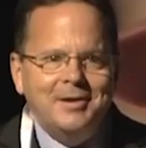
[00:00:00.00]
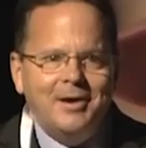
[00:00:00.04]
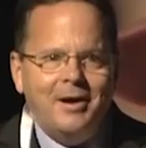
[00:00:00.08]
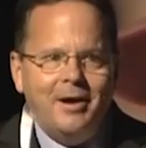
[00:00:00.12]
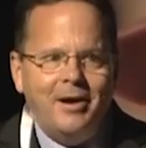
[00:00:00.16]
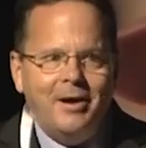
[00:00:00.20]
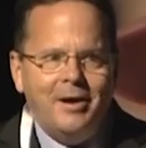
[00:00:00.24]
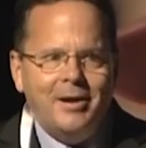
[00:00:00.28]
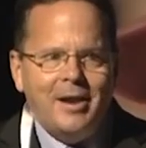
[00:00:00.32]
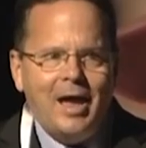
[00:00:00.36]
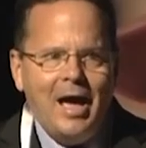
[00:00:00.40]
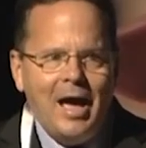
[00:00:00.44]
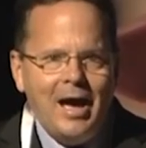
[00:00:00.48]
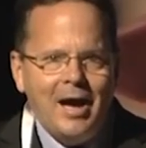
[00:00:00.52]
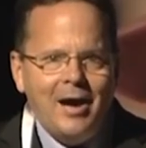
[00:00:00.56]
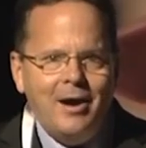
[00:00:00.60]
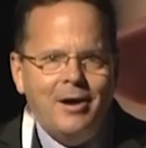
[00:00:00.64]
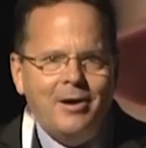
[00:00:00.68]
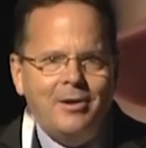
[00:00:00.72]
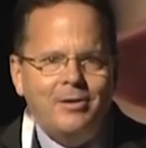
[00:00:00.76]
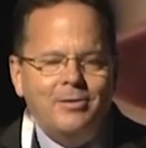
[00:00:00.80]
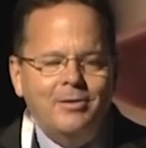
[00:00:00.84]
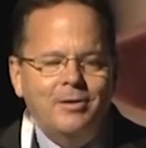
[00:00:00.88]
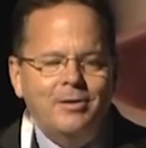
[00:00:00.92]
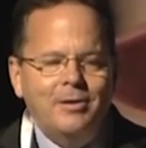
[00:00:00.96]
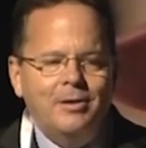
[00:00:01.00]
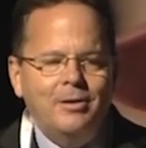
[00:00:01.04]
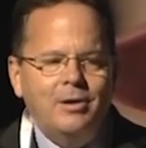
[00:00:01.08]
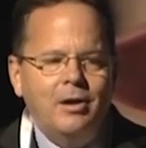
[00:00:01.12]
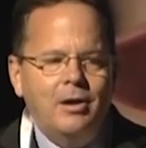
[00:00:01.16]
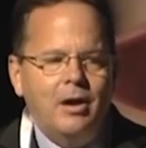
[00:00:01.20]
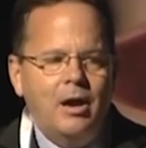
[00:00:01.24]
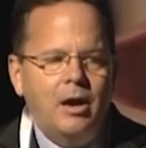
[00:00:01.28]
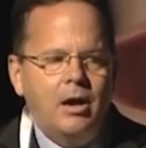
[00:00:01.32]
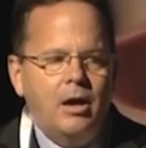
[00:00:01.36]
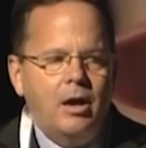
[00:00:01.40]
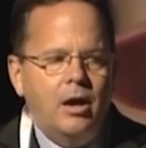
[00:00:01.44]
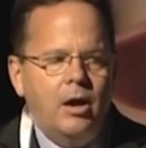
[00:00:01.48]
on how
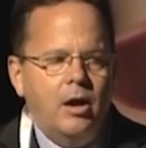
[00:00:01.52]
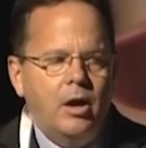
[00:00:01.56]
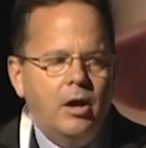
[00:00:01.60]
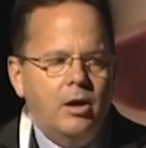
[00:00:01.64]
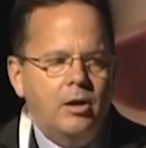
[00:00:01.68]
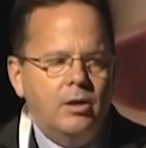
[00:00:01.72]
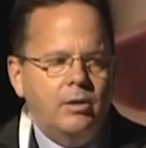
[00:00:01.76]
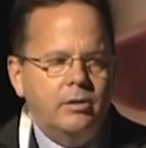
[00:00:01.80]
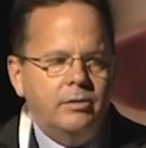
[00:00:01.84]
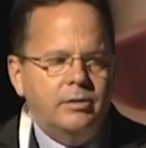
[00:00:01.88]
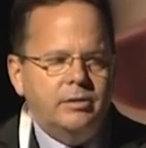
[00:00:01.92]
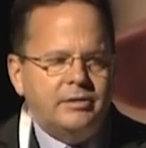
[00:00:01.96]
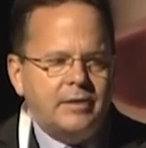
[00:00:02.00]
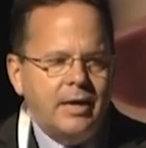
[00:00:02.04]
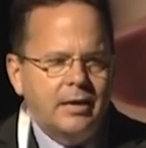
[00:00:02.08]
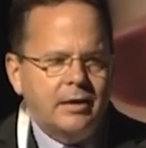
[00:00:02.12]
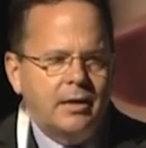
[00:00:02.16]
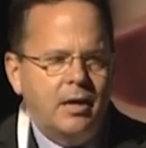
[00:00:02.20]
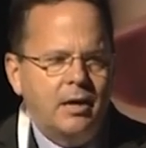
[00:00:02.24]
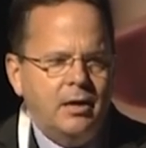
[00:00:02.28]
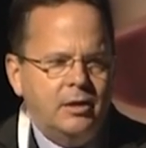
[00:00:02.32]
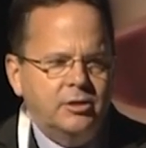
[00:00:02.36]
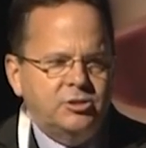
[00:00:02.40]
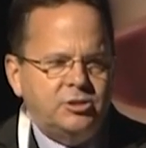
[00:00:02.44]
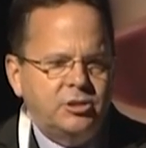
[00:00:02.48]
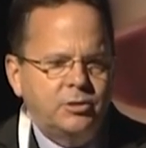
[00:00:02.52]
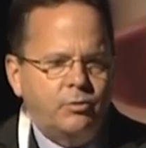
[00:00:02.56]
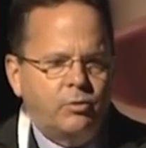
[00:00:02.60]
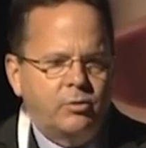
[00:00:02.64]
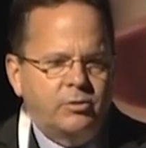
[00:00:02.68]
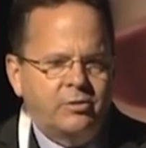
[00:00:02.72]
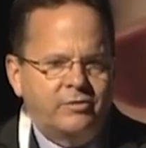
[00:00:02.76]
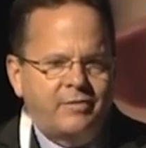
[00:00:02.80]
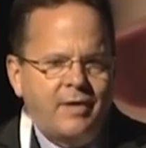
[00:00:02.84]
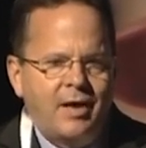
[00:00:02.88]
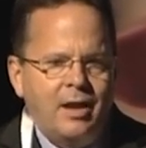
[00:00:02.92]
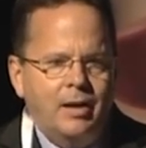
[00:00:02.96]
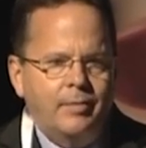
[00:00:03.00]
the technology we're
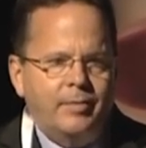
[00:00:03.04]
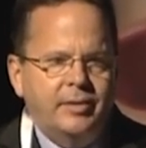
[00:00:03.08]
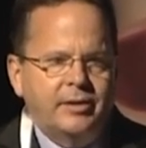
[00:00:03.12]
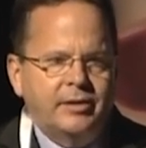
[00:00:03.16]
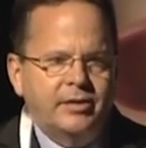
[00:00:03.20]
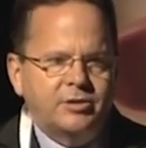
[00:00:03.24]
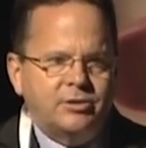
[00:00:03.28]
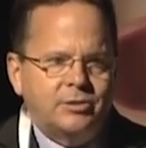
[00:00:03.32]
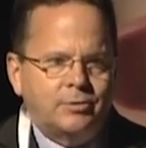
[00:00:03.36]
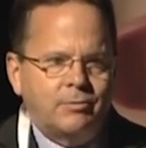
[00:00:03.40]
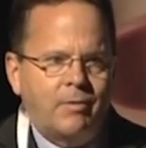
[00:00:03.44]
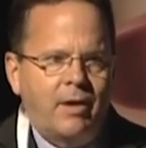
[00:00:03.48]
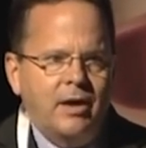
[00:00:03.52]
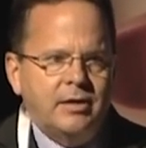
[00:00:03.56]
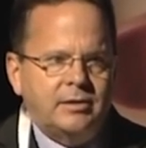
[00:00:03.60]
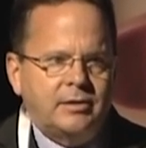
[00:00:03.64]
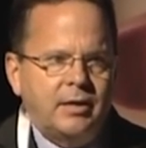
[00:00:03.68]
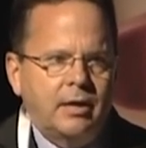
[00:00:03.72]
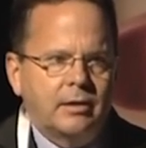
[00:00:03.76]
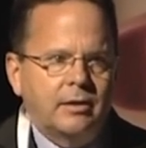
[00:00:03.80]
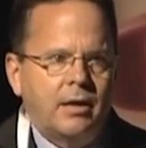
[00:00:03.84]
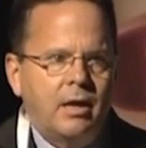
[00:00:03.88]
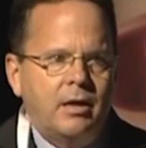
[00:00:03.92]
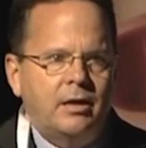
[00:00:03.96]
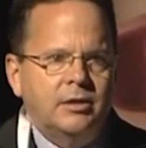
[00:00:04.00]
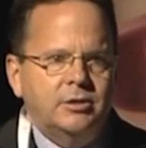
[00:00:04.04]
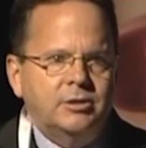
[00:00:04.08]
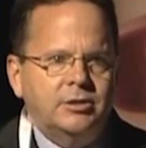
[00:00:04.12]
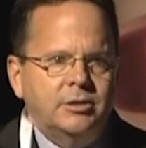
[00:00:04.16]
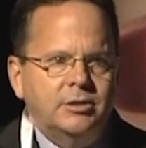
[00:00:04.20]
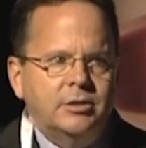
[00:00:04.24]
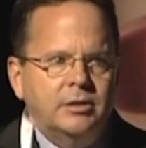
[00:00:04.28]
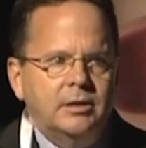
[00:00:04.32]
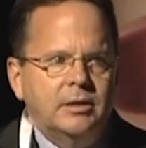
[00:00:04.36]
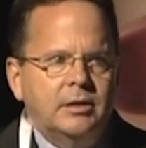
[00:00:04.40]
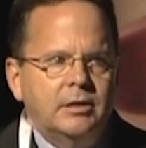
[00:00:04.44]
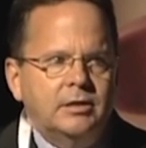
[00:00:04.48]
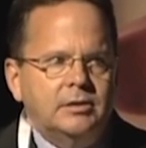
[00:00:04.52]
developing is the right
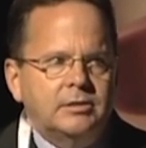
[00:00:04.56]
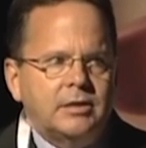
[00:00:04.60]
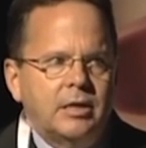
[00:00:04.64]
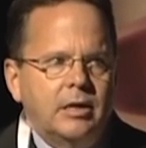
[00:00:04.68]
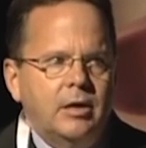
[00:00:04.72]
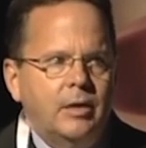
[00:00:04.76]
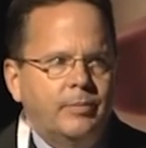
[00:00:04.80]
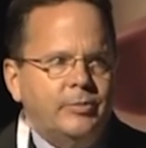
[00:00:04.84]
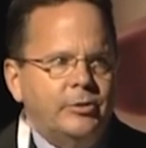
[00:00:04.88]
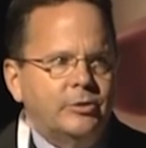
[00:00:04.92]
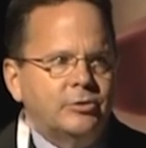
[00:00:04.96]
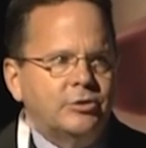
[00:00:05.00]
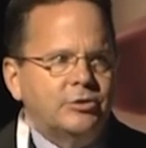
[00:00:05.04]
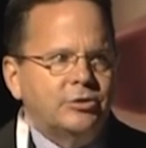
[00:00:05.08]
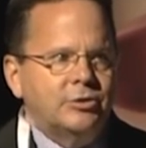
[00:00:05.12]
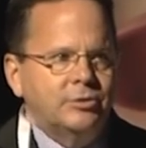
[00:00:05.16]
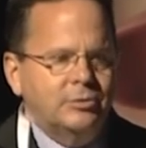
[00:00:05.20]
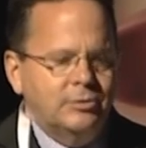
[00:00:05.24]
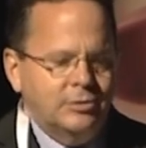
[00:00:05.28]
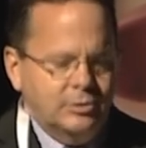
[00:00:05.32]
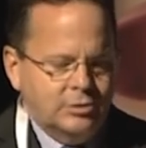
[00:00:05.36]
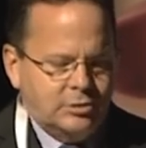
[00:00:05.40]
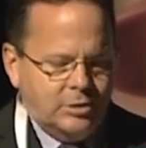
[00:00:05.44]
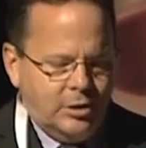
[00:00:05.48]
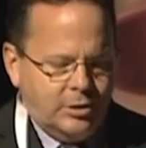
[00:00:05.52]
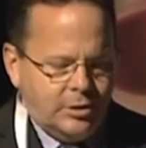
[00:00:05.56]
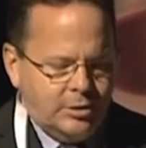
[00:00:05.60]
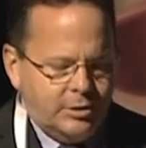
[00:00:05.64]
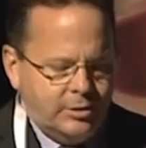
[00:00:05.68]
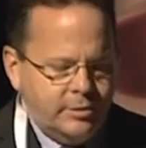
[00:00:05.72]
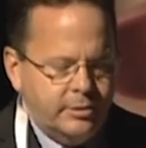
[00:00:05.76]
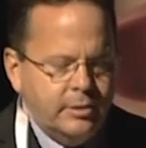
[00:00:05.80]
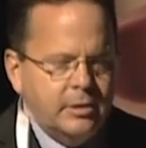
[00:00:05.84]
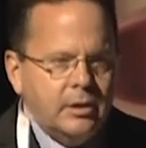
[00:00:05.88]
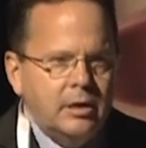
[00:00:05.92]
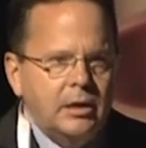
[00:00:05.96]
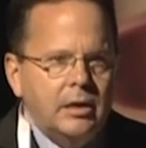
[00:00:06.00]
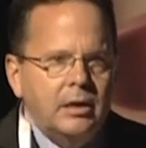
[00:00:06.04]
technology to help your students
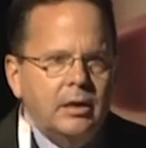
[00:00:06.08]
learn.